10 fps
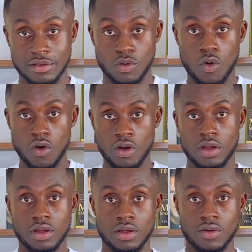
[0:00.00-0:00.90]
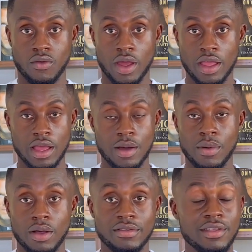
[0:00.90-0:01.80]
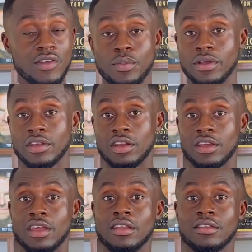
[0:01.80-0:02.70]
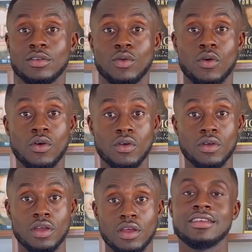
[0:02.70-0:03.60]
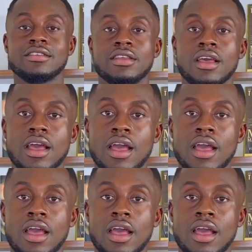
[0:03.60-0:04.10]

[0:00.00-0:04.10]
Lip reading: in court, right, about 70% of the cases in court is